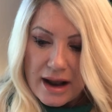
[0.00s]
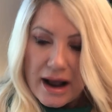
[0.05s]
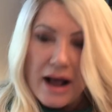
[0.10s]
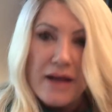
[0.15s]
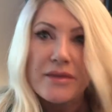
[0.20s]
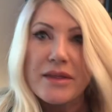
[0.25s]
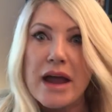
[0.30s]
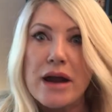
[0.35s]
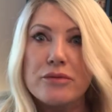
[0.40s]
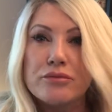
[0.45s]

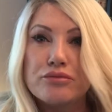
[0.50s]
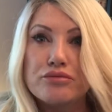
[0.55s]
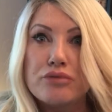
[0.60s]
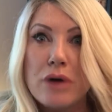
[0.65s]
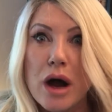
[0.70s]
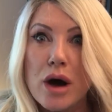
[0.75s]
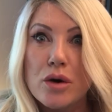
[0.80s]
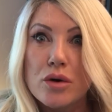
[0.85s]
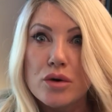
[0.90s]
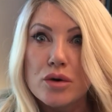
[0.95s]
and they
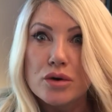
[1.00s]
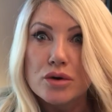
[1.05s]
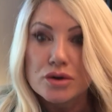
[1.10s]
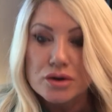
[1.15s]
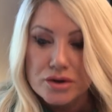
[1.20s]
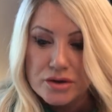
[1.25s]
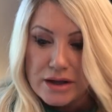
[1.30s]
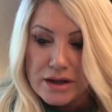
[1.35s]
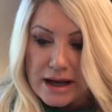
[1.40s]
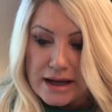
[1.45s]

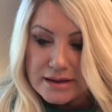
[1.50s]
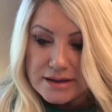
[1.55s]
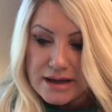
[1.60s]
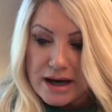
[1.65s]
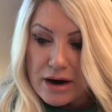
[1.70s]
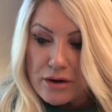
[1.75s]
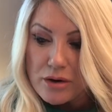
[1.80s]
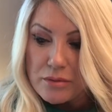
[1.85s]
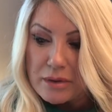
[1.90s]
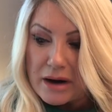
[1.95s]
rolled their
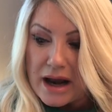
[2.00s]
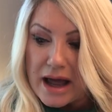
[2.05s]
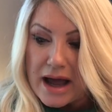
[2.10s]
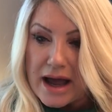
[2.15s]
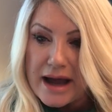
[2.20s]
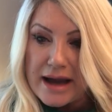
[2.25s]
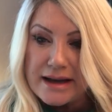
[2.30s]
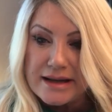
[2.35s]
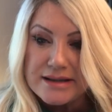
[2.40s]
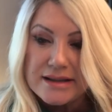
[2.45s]
terrible
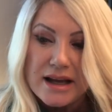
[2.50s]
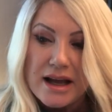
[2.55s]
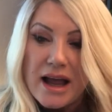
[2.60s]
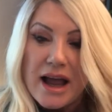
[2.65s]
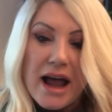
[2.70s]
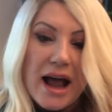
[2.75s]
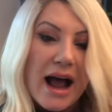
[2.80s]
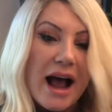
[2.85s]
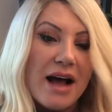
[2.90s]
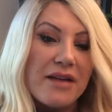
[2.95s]
eyes,
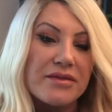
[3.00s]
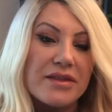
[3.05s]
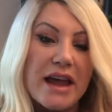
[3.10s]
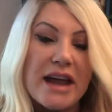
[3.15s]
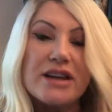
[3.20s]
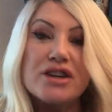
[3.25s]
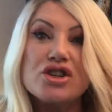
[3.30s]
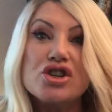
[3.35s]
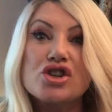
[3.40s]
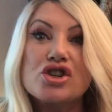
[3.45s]
and they
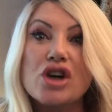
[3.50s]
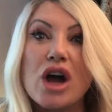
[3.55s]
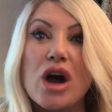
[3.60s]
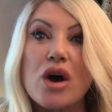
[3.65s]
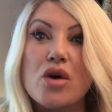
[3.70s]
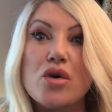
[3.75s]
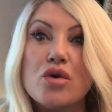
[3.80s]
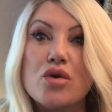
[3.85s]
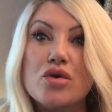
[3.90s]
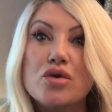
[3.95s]

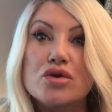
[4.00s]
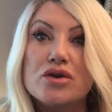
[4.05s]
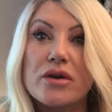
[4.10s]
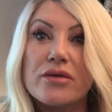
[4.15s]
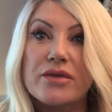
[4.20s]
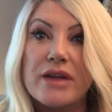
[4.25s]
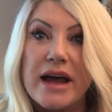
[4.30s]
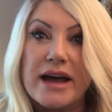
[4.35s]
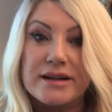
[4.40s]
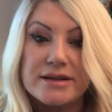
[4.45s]
showed
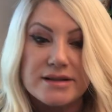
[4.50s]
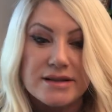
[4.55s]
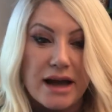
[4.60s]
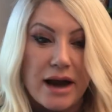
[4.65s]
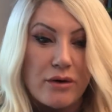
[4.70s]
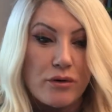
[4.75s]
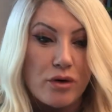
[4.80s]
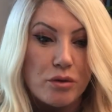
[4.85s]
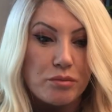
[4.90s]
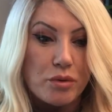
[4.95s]
their
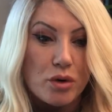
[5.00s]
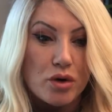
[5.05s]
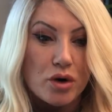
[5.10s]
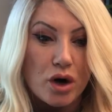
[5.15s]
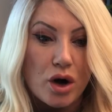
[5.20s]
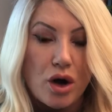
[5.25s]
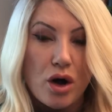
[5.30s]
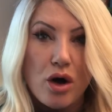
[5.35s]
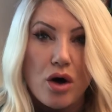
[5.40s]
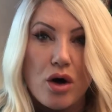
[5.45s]
terrible
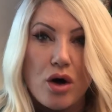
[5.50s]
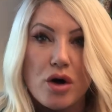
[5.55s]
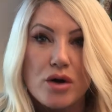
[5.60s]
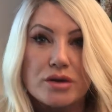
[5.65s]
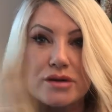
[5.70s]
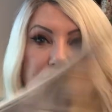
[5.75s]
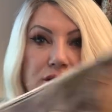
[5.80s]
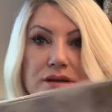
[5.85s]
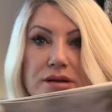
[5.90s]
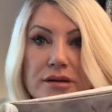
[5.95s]

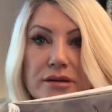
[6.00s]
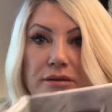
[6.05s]
claws.